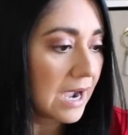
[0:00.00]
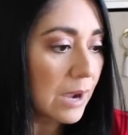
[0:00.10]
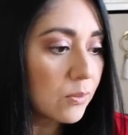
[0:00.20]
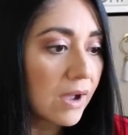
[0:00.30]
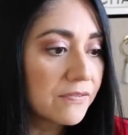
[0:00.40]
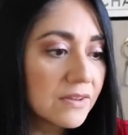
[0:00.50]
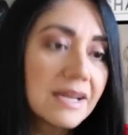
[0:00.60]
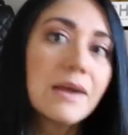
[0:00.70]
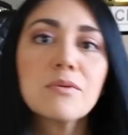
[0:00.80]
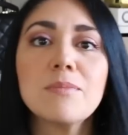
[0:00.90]
I, will, I feel
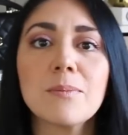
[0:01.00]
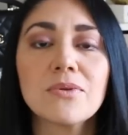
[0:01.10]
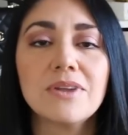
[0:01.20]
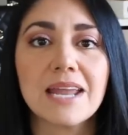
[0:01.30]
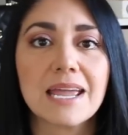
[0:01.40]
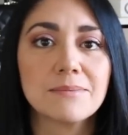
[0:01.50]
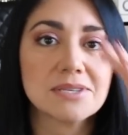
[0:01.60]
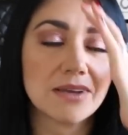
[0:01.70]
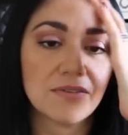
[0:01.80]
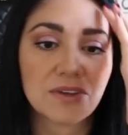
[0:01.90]
like I remember the
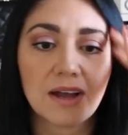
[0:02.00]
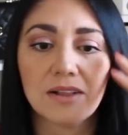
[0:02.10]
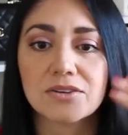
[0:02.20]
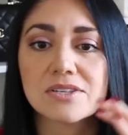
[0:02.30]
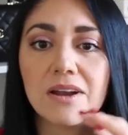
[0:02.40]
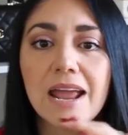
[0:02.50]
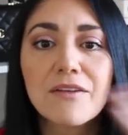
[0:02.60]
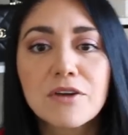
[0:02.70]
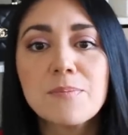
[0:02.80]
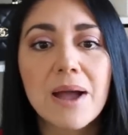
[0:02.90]
names of the colors on
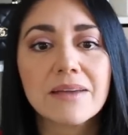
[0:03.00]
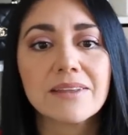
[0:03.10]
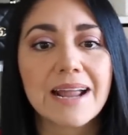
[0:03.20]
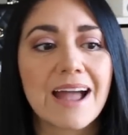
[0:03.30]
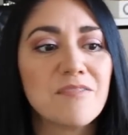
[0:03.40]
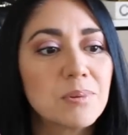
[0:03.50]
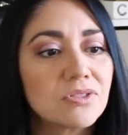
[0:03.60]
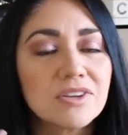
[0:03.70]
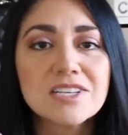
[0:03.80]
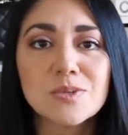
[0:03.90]
every bag that I have,
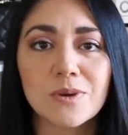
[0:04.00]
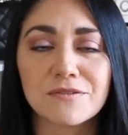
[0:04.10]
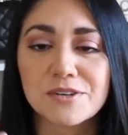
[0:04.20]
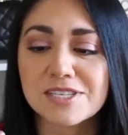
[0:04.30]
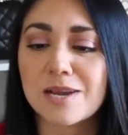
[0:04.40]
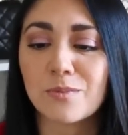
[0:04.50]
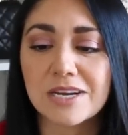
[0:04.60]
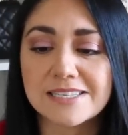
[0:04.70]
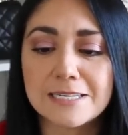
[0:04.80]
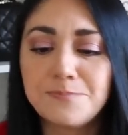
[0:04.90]
but this one, for some
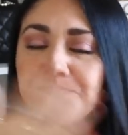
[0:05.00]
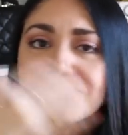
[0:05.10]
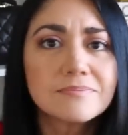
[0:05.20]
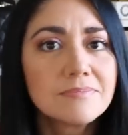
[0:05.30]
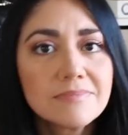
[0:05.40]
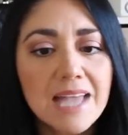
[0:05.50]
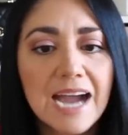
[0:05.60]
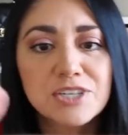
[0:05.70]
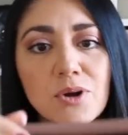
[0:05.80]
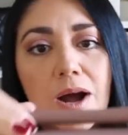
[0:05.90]
reason,
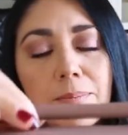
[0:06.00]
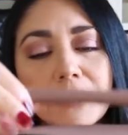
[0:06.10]
I draw a